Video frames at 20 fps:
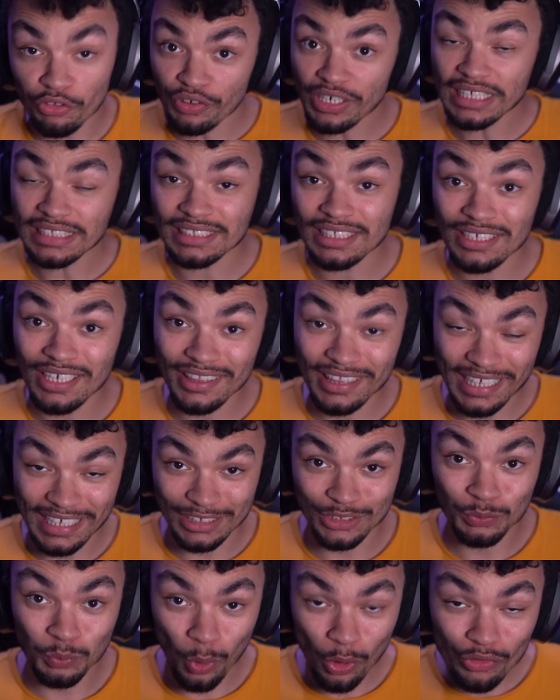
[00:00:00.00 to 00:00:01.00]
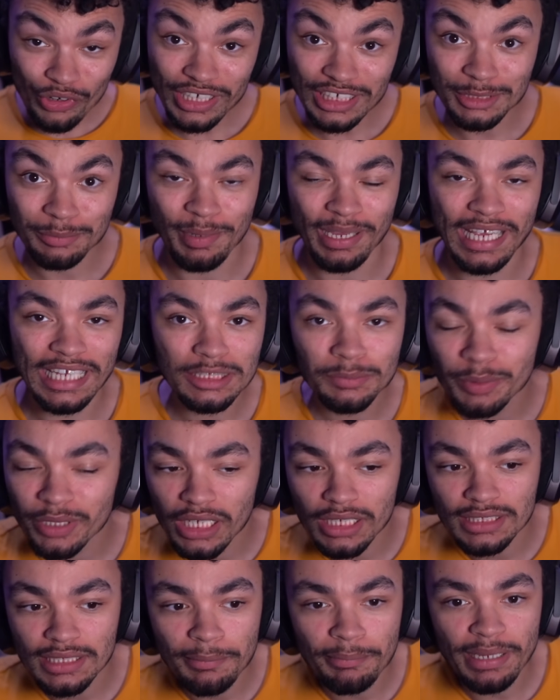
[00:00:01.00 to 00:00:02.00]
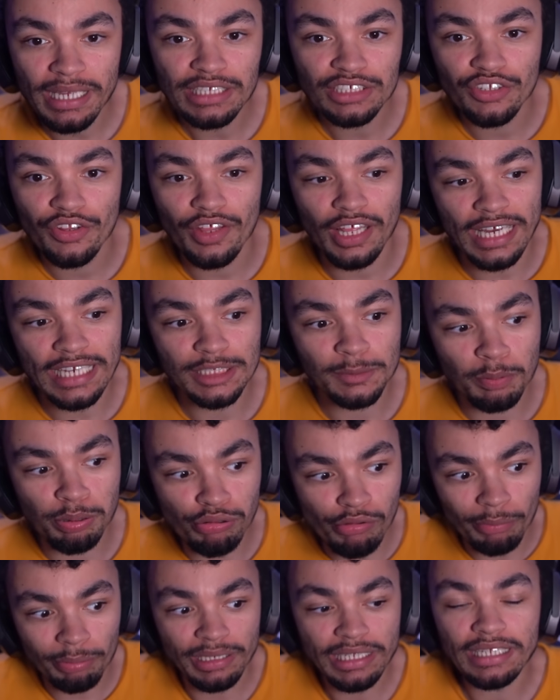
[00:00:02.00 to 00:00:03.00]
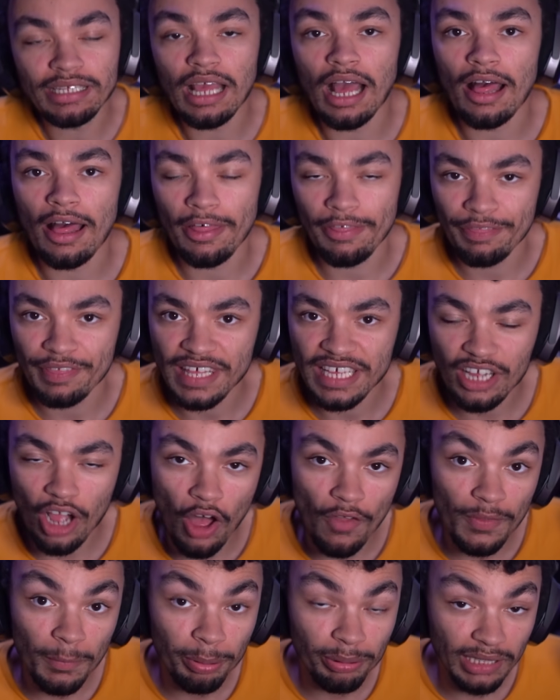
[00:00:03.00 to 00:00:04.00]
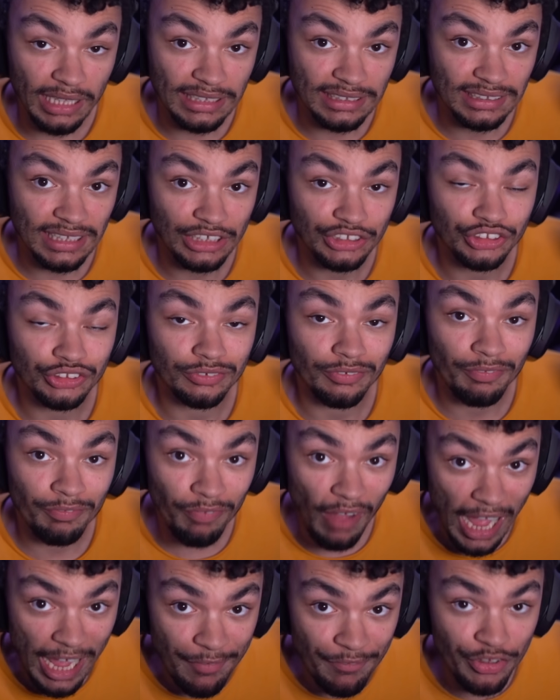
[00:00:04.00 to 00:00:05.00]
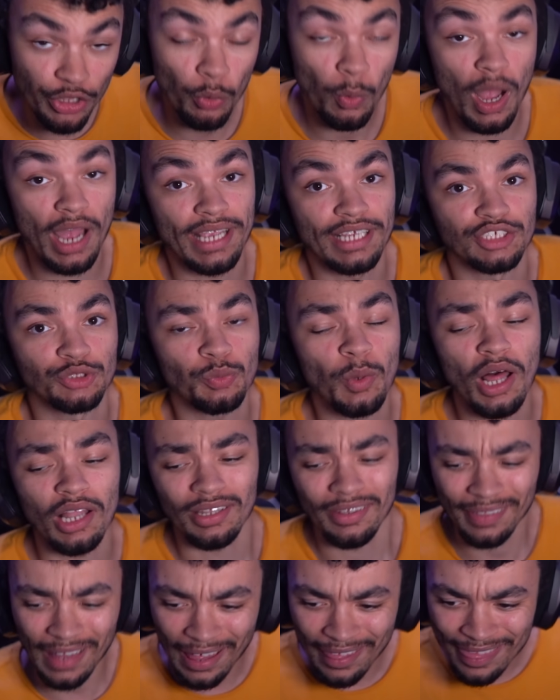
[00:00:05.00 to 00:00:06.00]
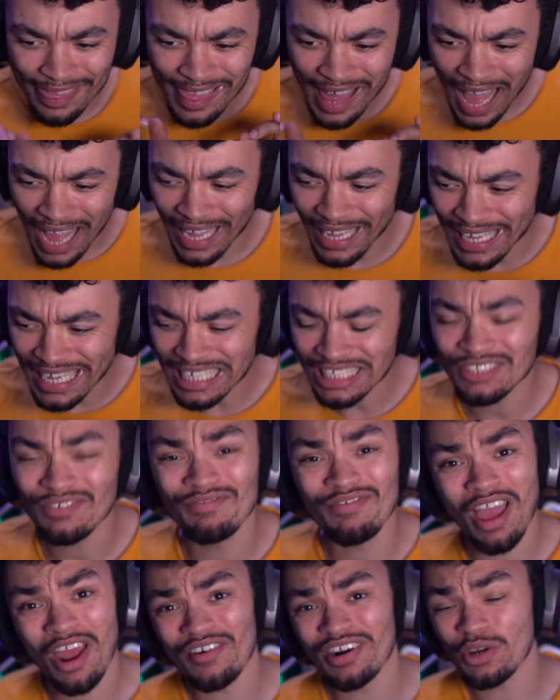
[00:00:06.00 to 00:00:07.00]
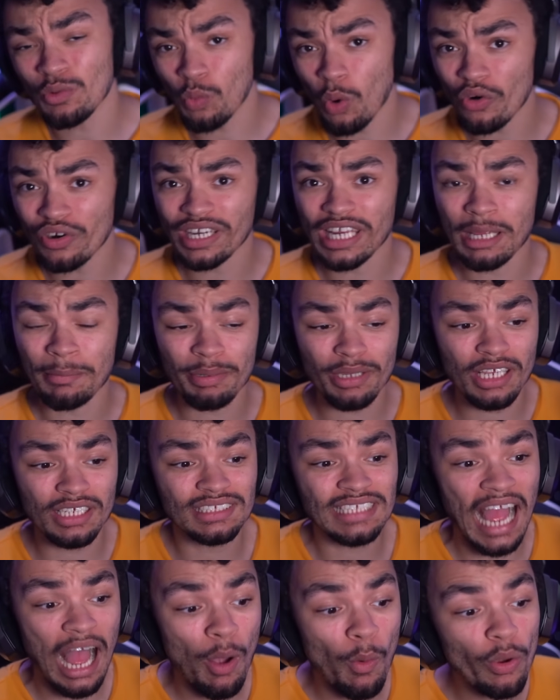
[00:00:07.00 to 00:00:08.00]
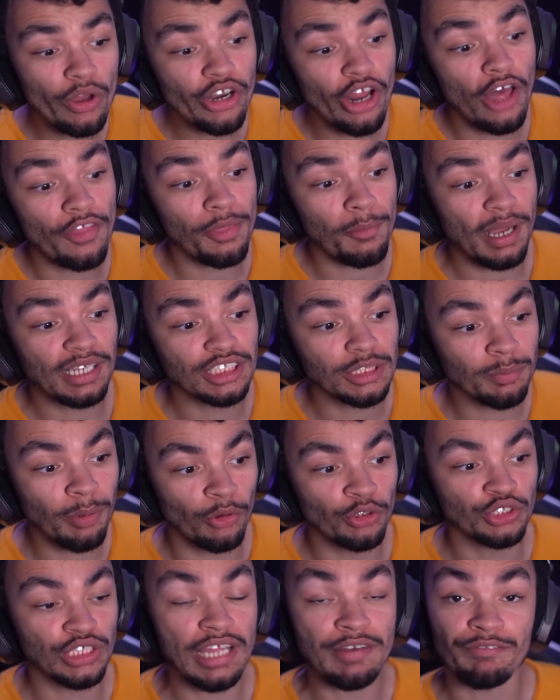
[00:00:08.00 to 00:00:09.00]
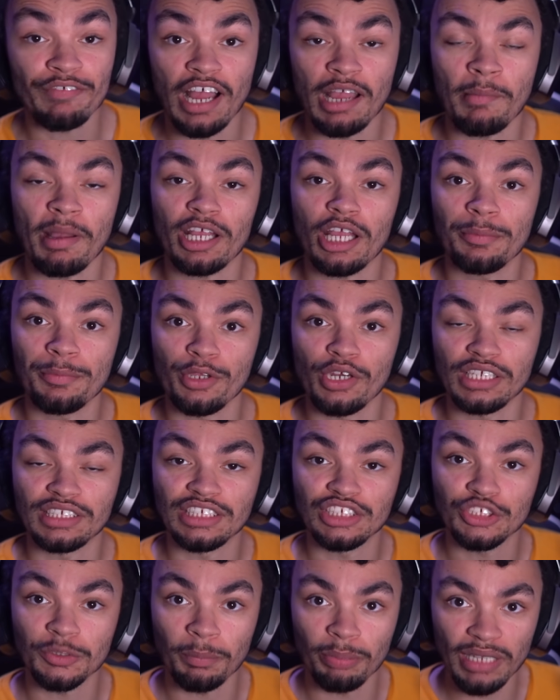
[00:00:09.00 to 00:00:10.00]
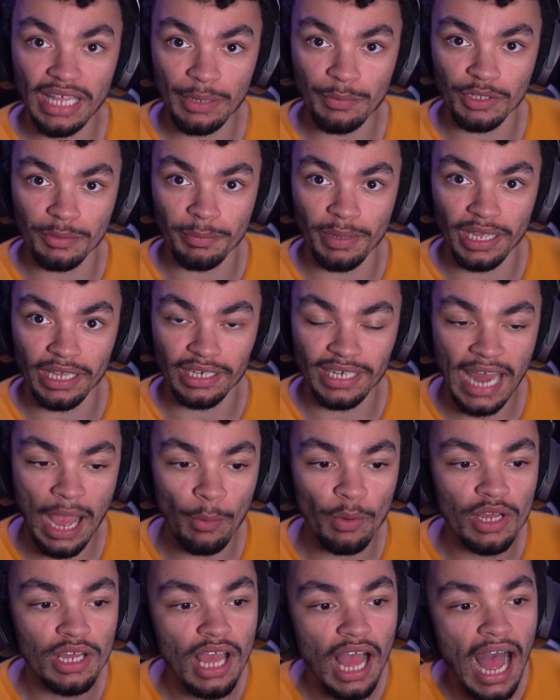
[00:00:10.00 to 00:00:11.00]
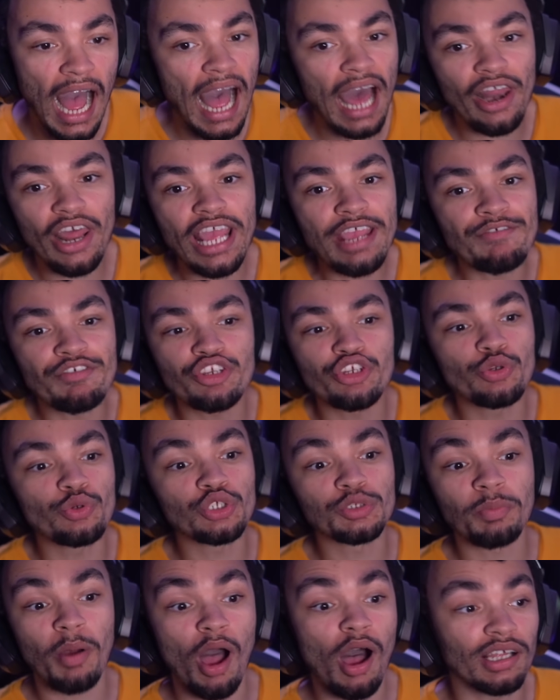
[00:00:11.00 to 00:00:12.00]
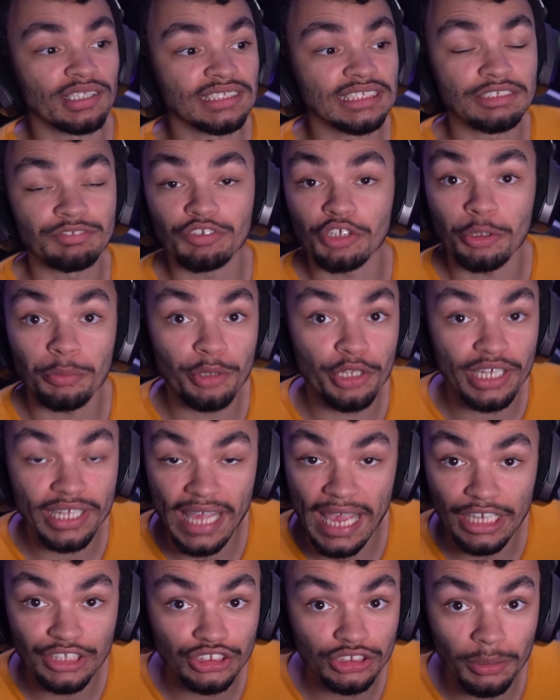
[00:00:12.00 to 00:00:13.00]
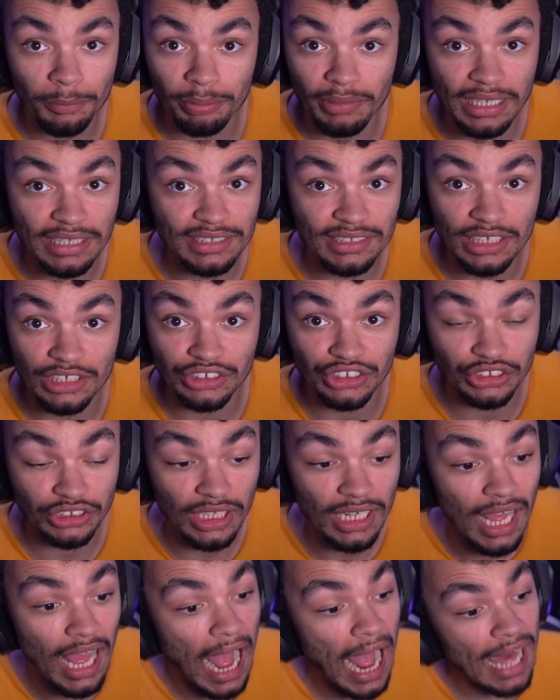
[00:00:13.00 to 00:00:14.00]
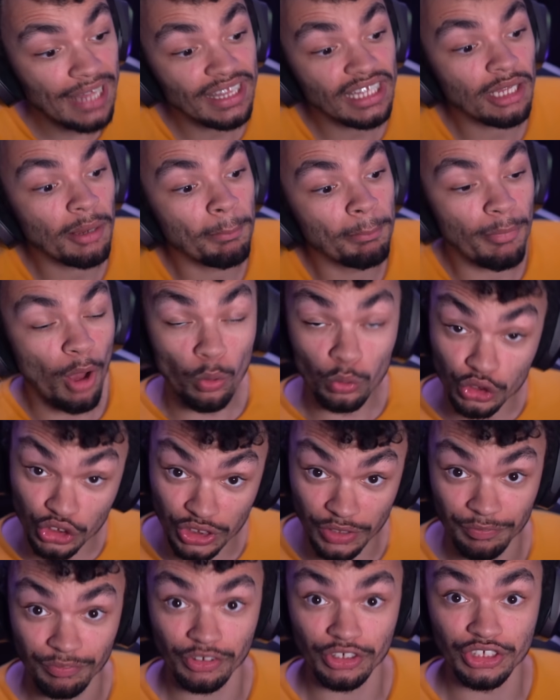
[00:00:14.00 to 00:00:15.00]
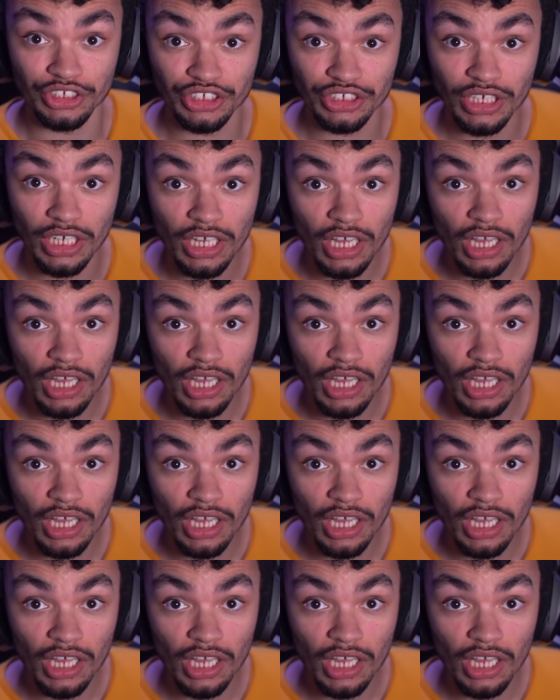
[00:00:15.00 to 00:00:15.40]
the reason this worries me is because it means that it's probably a thing on the PlayStation 5 UI as well. That that is very worrying because how on earth am I supposed to invite my community to play with me? Now, I don't even use parties for communication on PlayStation. I think most of us